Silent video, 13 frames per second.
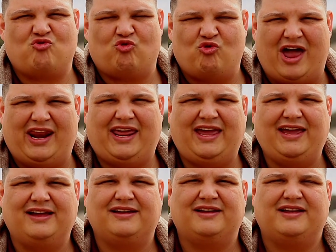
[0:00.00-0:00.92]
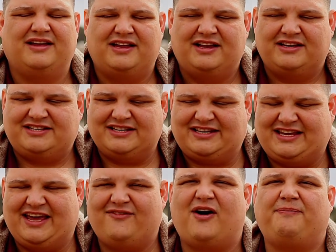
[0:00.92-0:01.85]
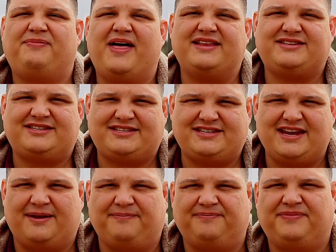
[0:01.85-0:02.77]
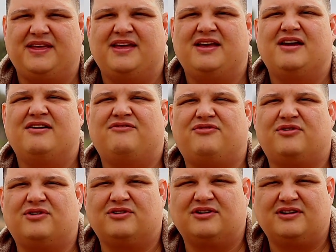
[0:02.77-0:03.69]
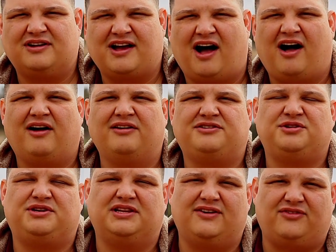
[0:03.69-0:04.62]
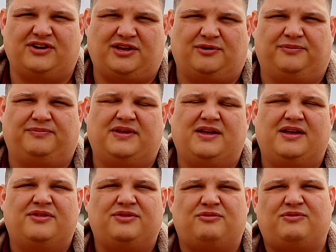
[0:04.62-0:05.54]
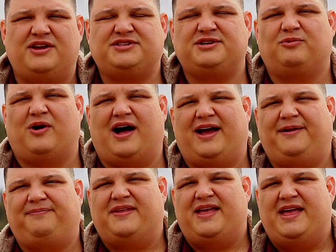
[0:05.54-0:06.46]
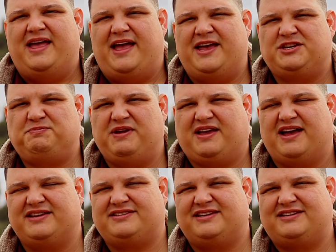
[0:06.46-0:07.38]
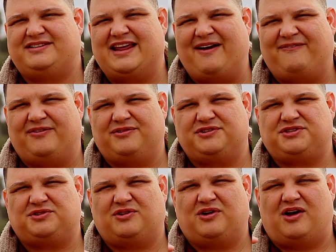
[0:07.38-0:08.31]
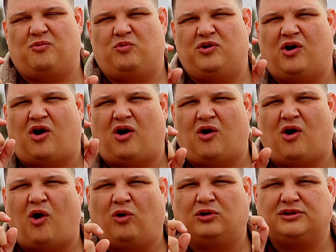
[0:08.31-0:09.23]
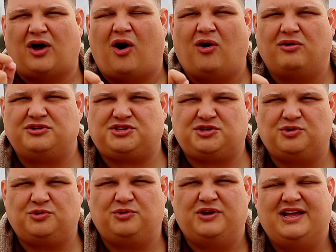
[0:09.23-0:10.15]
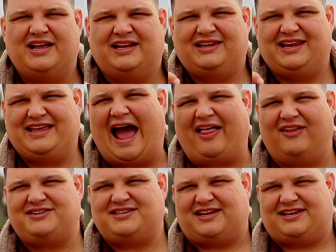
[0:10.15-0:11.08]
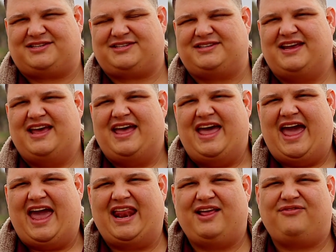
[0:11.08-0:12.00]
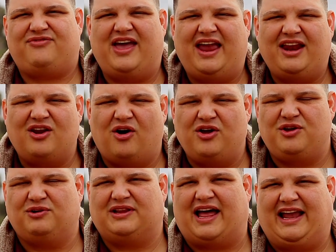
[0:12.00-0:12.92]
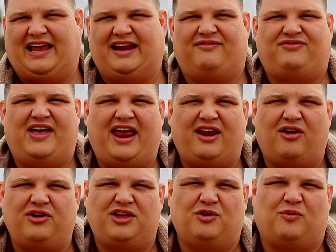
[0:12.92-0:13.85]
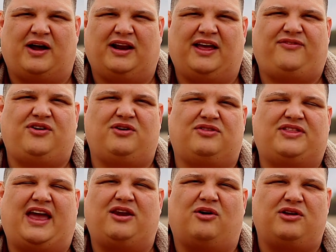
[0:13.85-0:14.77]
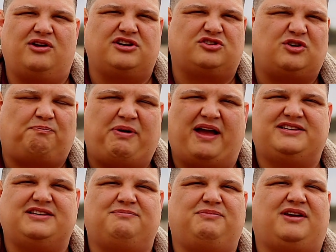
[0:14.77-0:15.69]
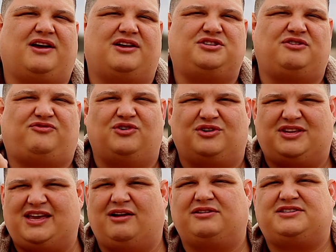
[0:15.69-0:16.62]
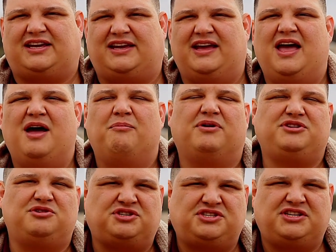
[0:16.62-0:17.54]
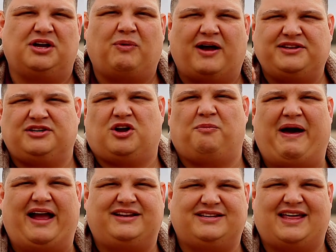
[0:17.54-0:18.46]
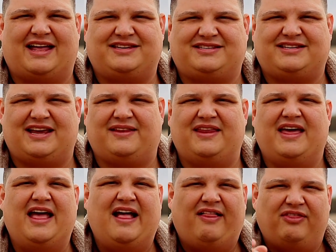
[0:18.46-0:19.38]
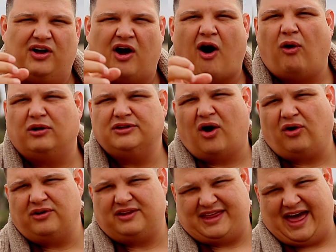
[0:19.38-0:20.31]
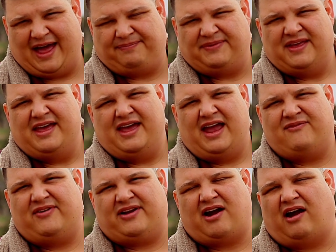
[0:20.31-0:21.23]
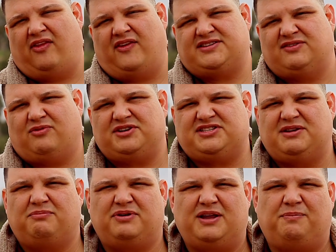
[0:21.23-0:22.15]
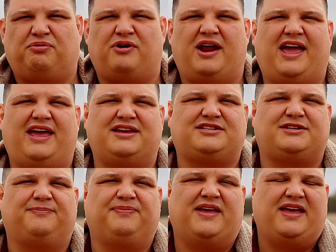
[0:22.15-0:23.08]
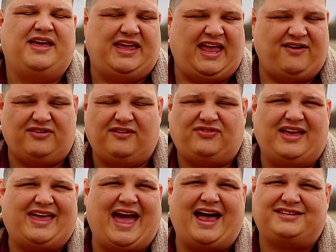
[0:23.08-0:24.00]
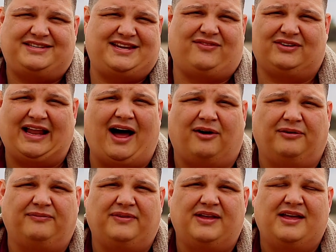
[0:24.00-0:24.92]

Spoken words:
ready to give up that sin for God to deliver you. The reason why is because the devils will hold on to legalities. And if they know you like it, if they know you want it, they know you're just repenting because you feel guilty, but you still want to go back to that sin, they'll hold on to that. And regardless of what somebody prays, even if they cast the devil out,